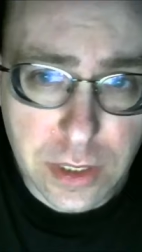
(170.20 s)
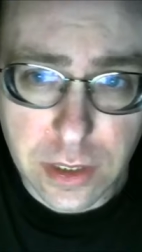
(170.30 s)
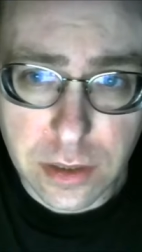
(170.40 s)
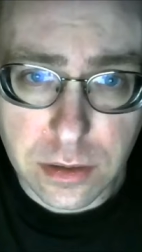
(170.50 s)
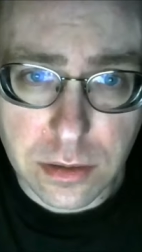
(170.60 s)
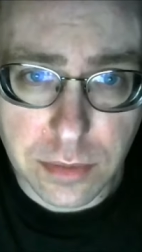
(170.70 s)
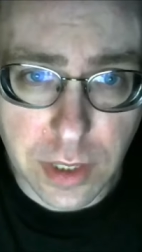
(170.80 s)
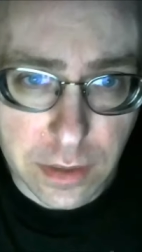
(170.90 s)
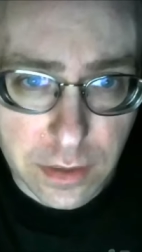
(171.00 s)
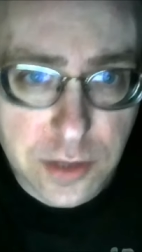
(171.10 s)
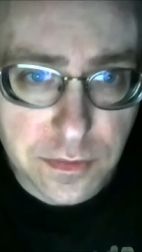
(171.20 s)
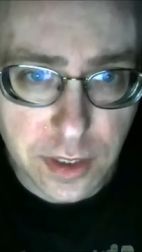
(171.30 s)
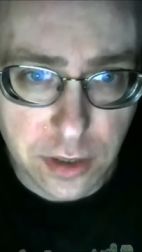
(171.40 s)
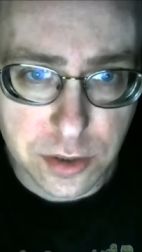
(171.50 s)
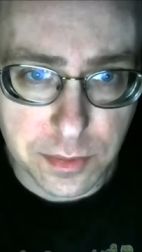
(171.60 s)
is, behind this
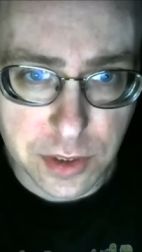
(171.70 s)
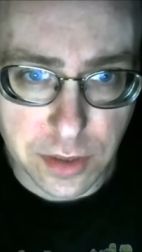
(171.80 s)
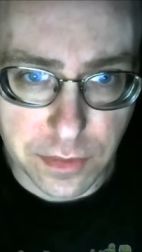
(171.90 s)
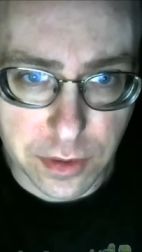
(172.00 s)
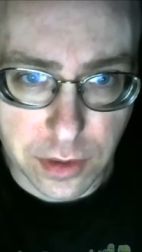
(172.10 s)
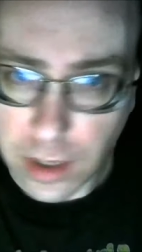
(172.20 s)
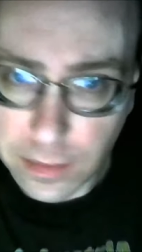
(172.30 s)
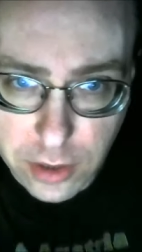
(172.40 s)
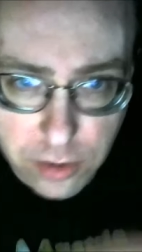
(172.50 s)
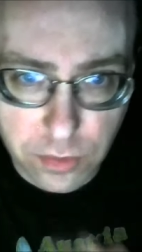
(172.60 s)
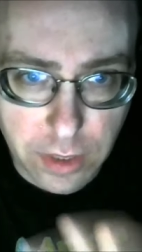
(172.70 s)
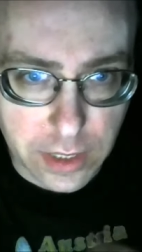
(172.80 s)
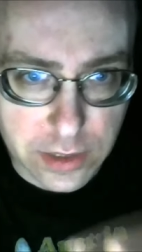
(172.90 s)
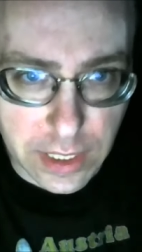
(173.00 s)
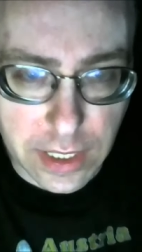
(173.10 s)
video specifically, I'm not going to
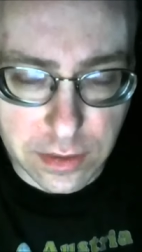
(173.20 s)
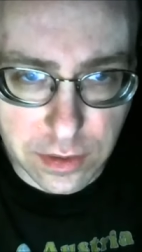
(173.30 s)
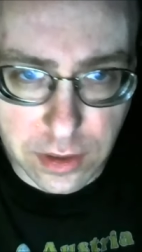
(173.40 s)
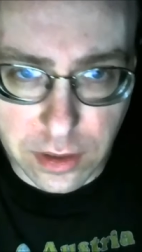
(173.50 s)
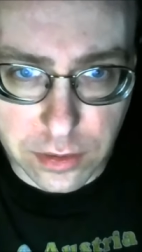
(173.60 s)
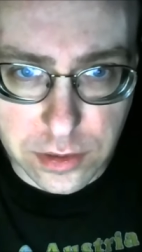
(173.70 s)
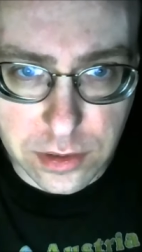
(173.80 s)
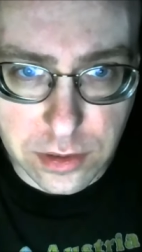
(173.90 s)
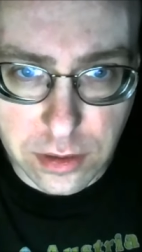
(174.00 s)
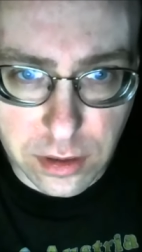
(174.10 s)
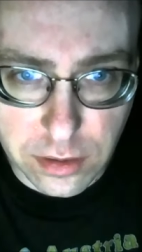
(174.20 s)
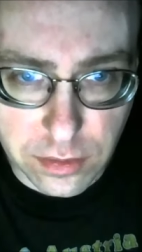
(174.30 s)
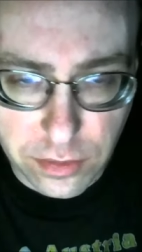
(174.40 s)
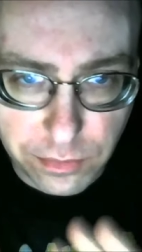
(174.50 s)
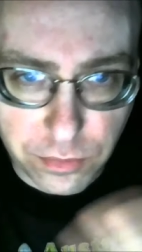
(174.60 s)
react to anything else,
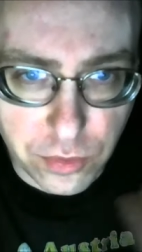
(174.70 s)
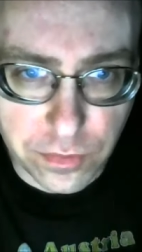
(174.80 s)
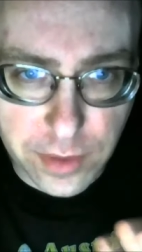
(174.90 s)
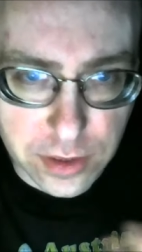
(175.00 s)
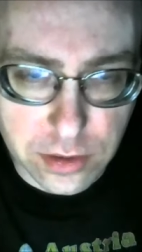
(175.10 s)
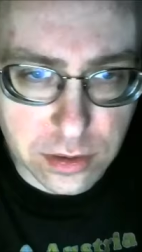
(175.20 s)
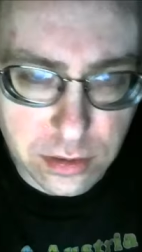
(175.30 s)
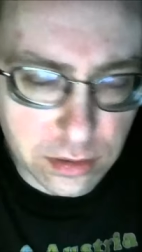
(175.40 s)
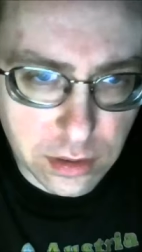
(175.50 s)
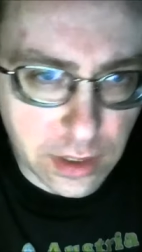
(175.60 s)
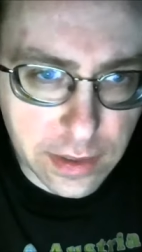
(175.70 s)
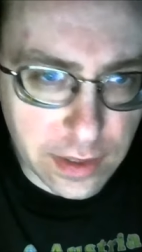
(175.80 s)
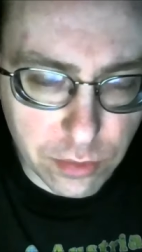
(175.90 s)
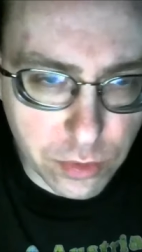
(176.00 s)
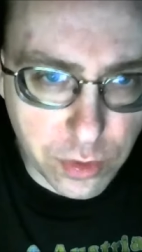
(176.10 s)
uh, movements, uh,
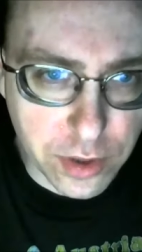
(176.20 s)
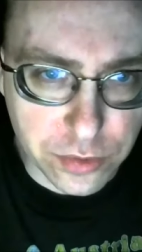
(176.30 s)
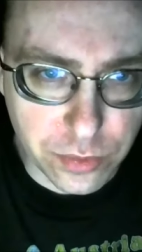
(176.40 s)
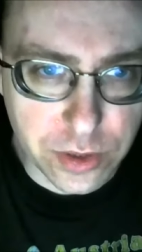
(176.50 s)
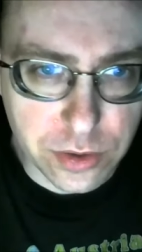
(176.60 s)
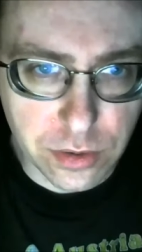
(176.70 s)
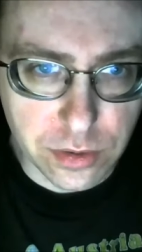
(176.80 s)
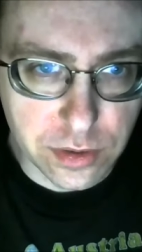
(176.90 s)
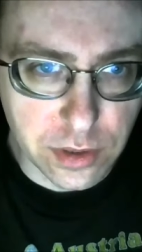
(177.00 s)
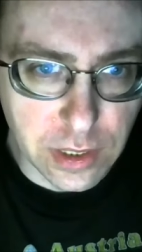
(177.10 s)
that requires research.